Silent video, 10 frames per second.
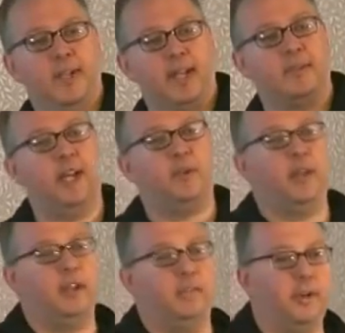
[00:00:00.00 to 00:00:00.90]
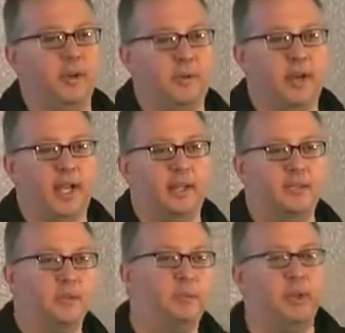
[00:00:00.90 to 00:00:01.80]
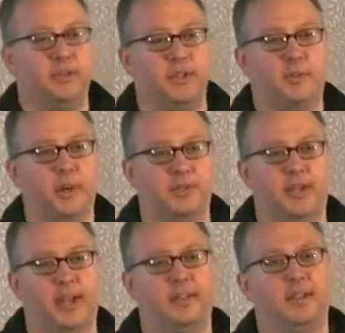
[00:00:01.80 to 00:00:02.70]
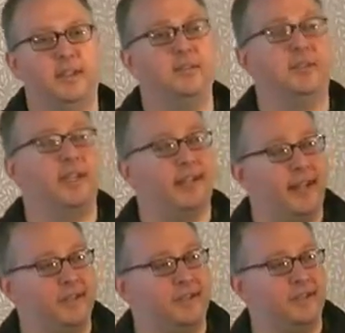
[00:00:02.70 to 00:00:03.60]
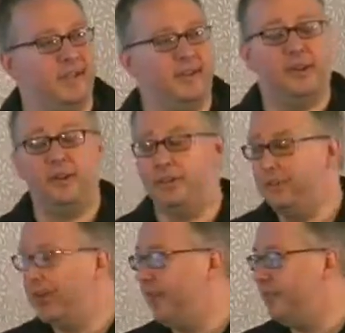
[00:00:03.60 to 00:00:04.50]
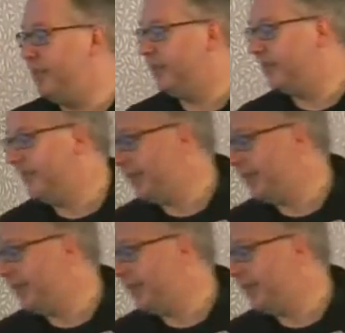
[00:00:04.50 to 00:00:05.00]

We've got Tyler Elevator going on, new buildings on West 9th and the Cleveland Technology Center, all in two and a half years.